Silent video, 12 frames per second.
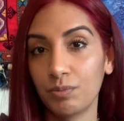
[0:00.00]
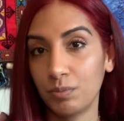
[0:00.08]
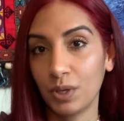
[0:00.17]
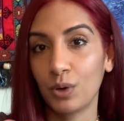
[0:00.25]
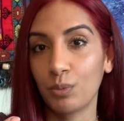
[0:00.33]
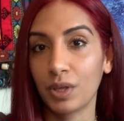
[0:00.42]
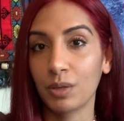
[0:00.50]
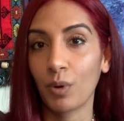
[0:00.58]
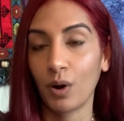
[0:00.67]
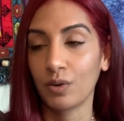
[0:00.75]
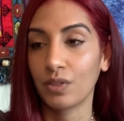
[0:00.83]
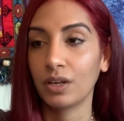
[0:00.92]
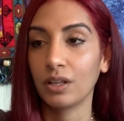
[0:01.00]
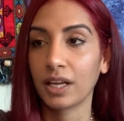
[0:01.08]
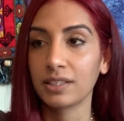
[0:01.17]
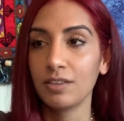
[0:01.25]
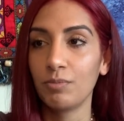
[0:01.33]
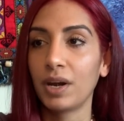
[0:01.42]
being part of the
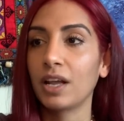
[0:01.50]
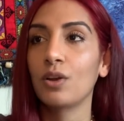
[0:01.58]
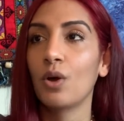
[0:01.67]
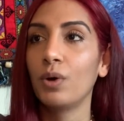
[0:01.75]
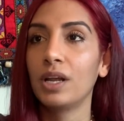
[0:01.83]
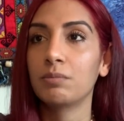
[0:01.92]
collective, but I know what it